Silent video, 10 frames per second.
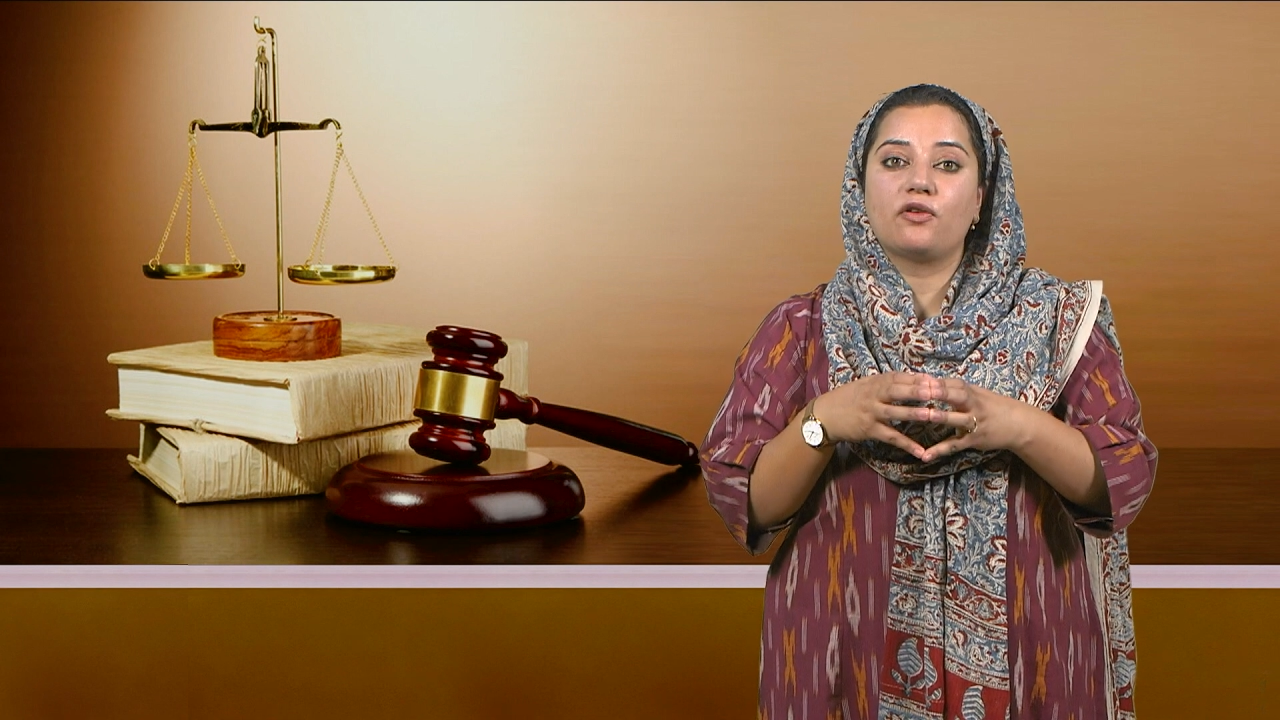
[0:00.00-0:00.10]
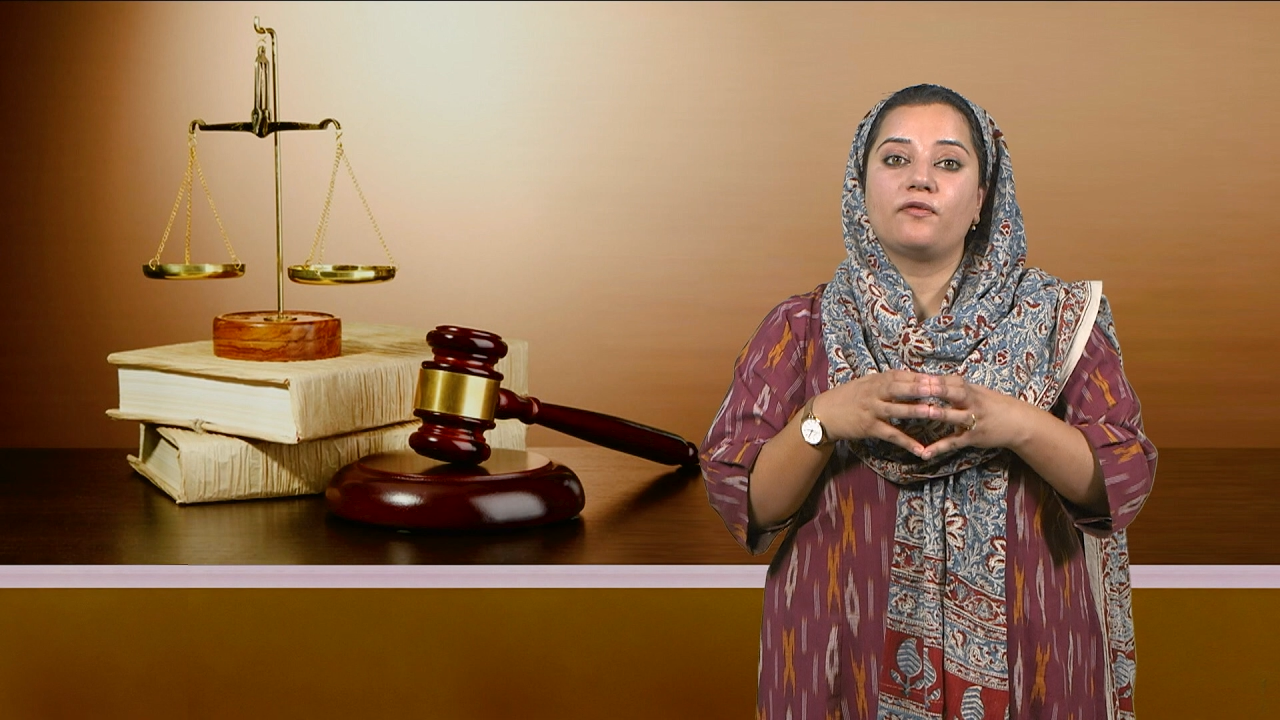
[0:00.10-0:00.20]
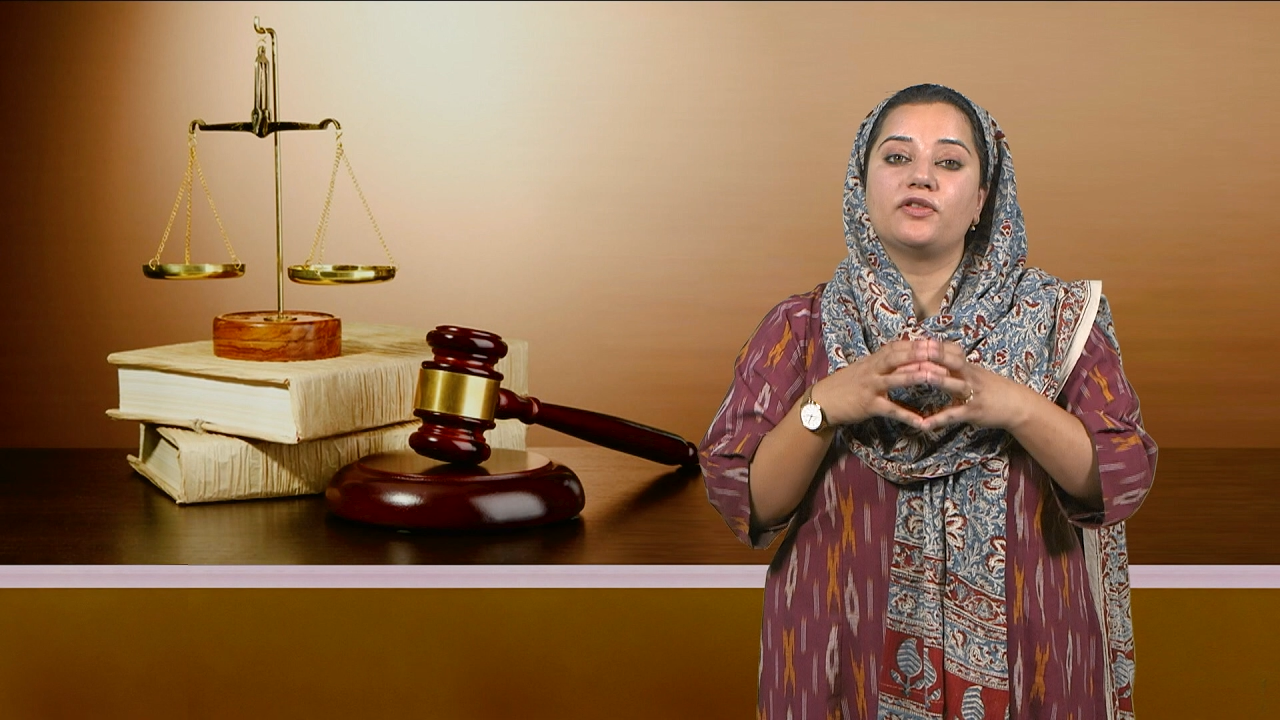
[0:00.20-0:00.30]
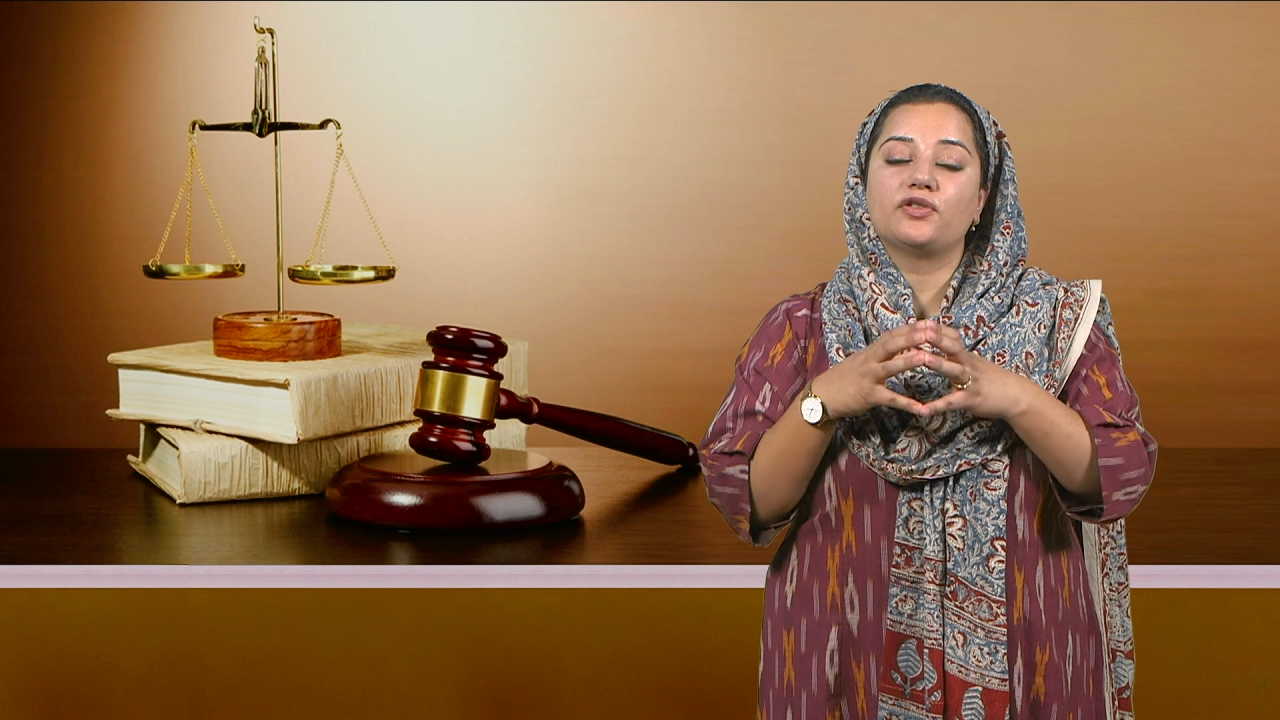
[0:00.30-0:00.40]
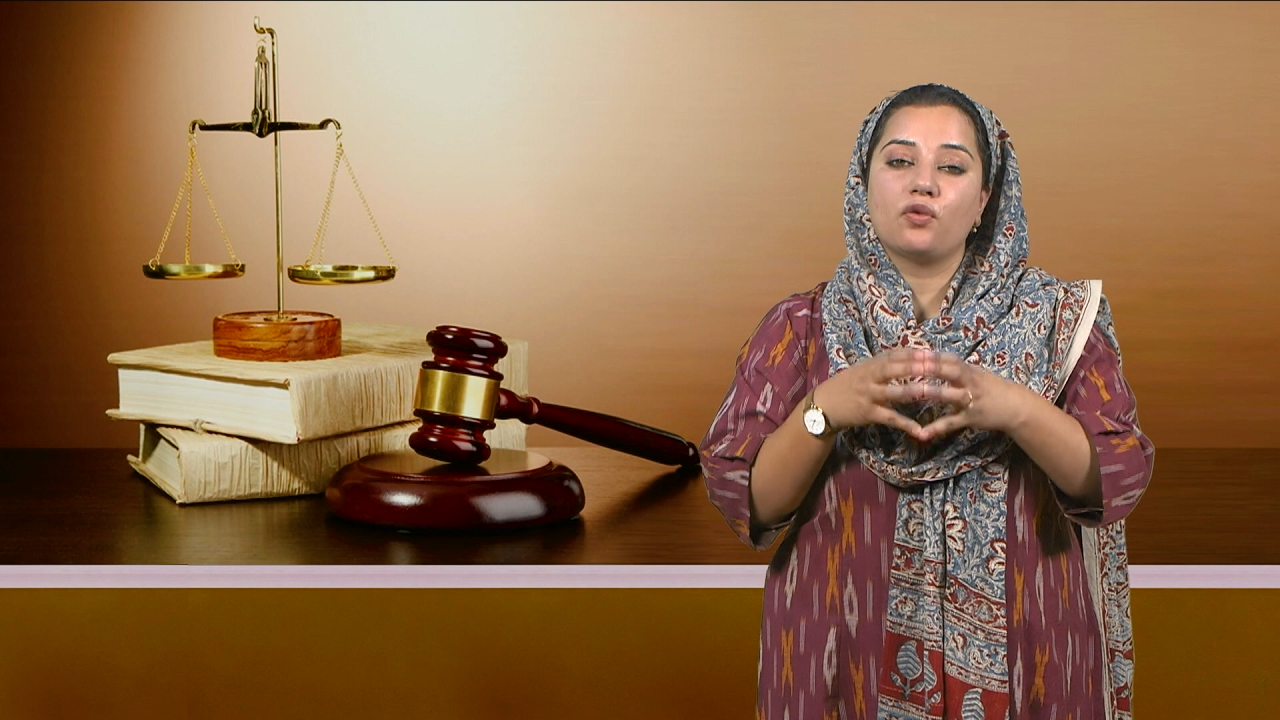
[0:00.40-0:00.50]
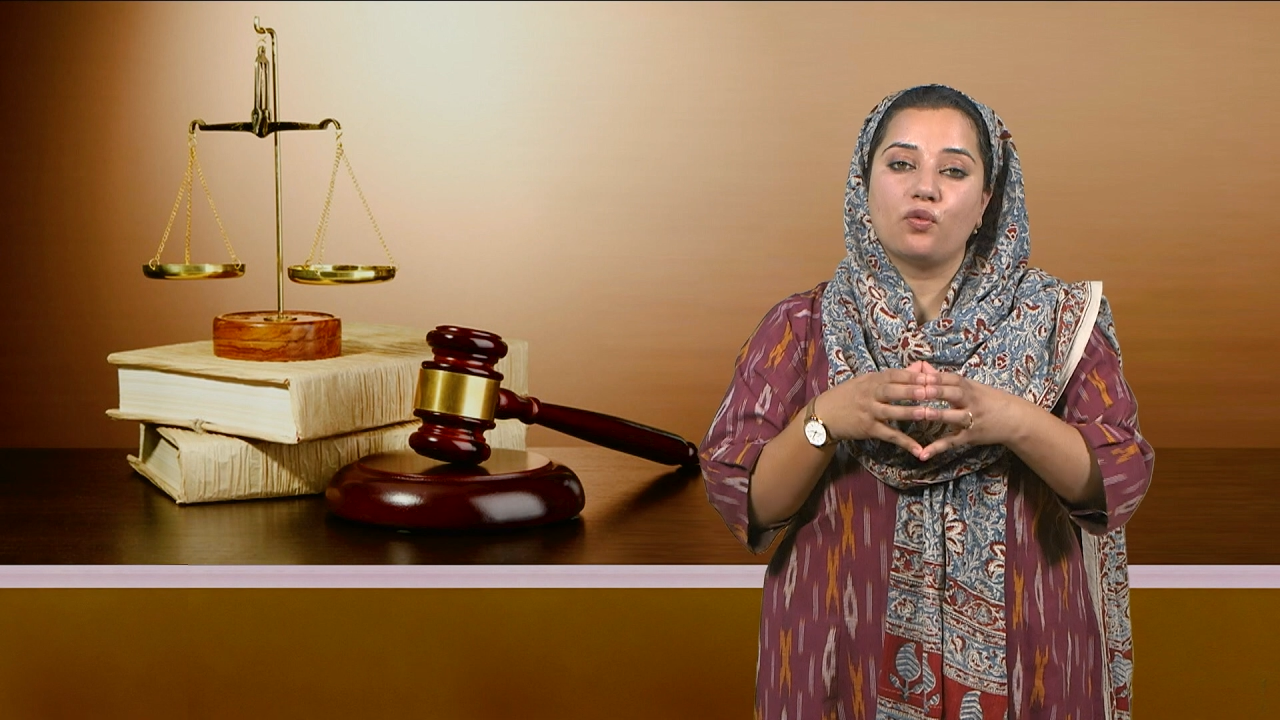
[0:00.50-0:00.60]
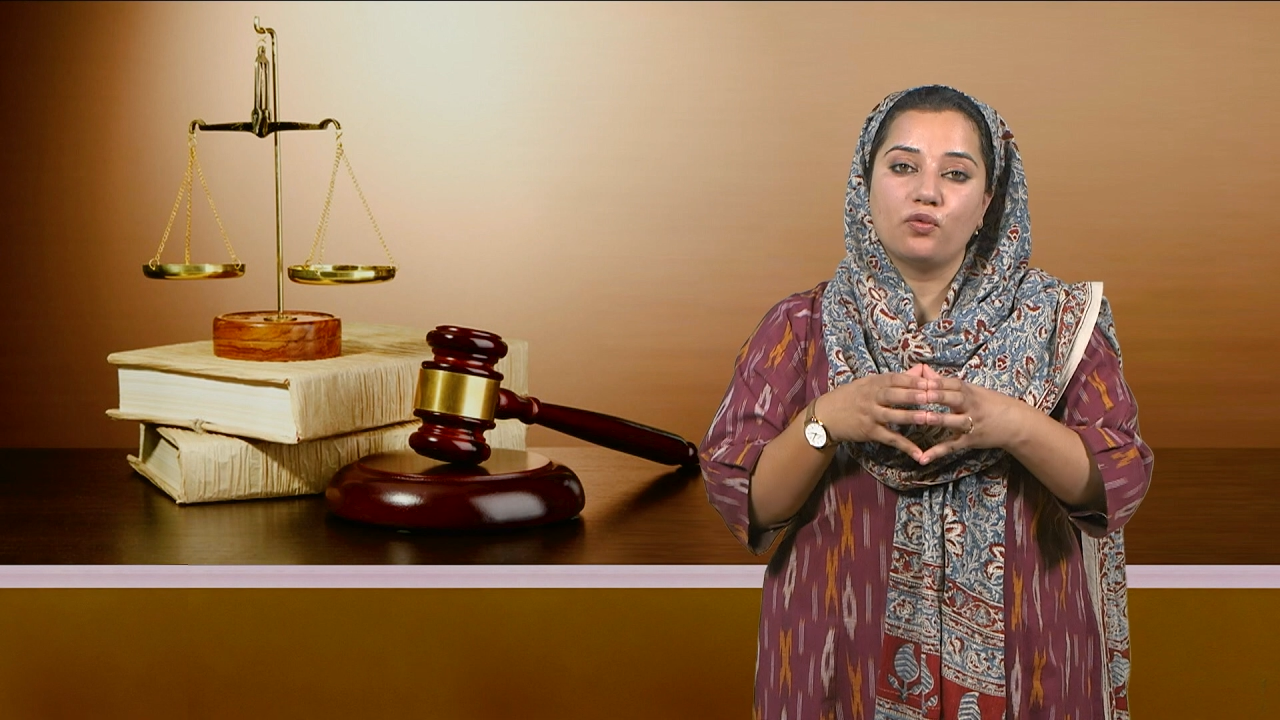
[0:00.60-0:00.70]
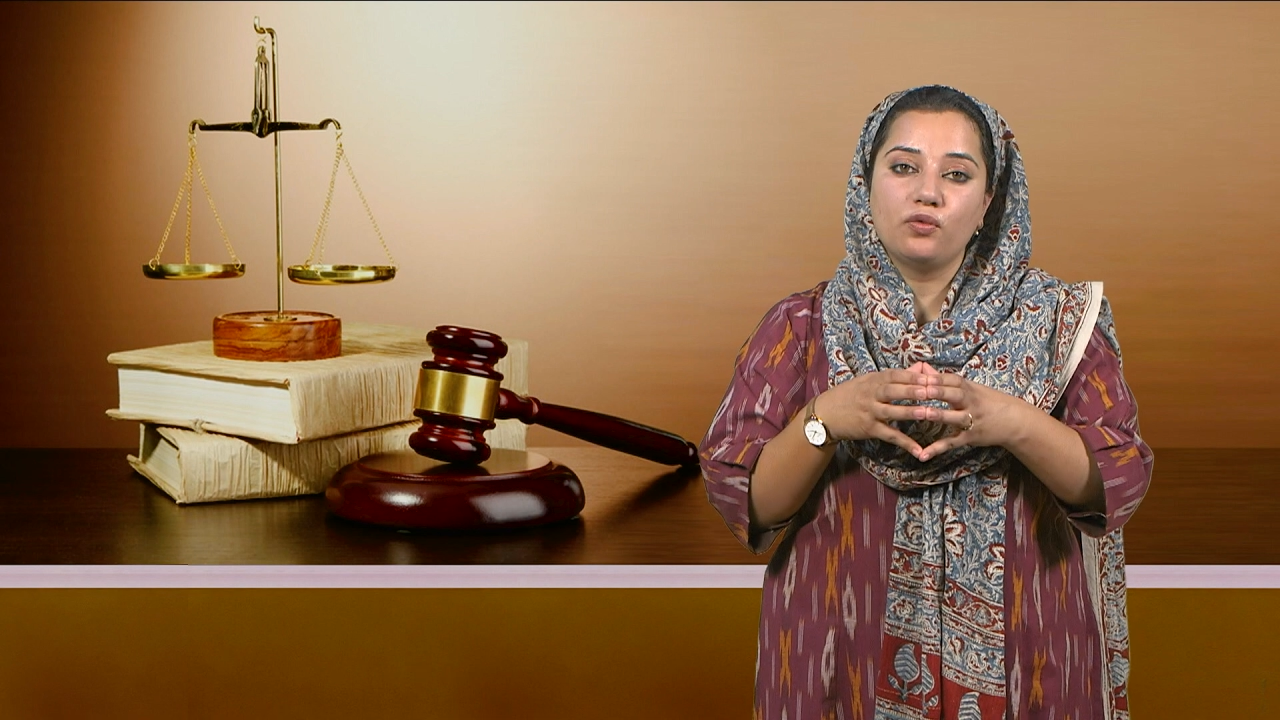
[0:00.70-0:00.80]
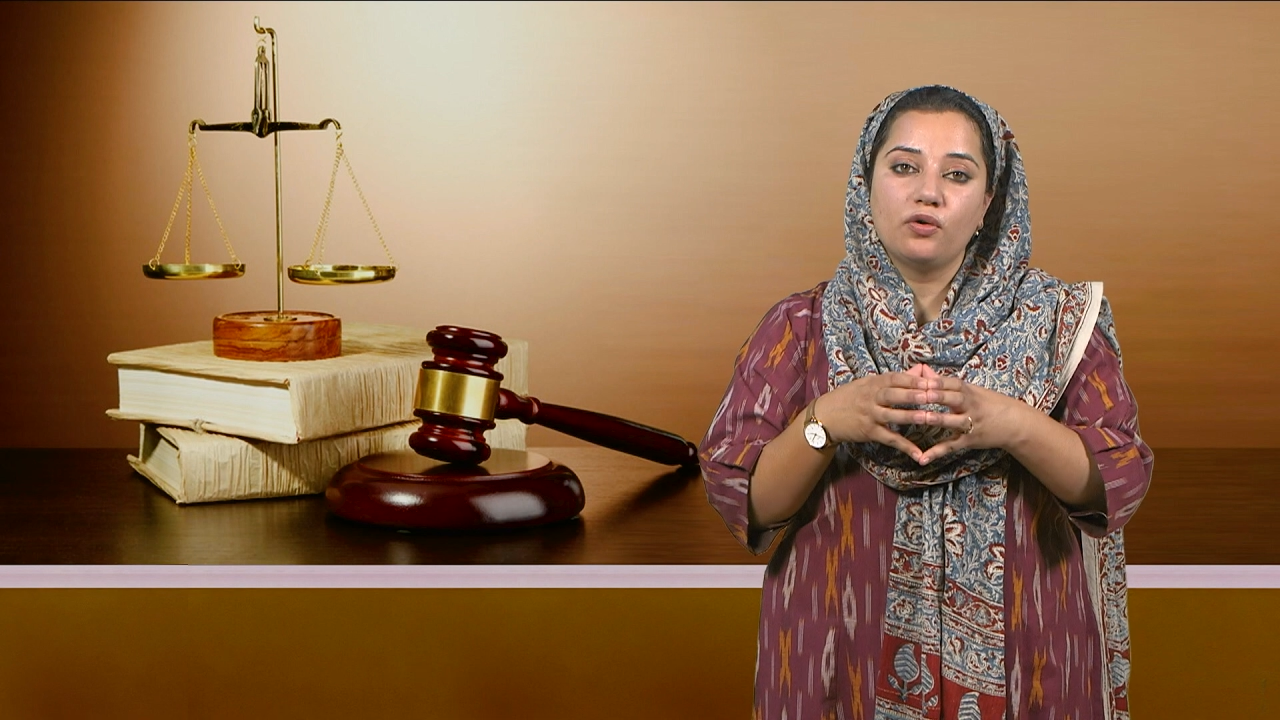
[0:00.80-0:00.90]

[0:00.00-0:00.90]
its own